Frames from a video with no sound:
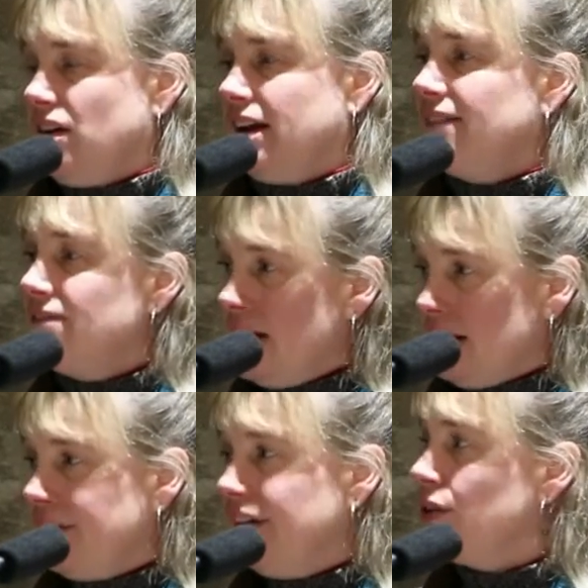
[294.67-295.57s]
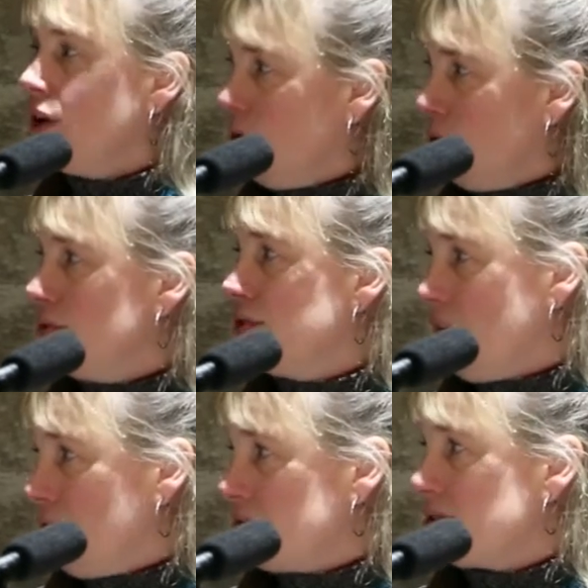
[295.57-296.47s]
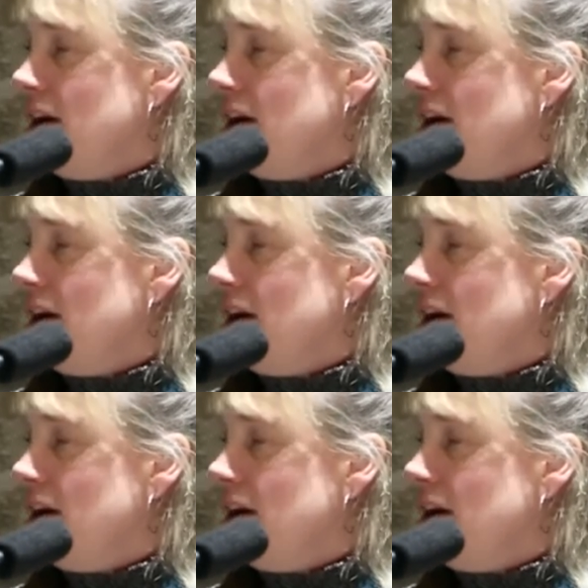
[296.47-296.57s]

on a very low dose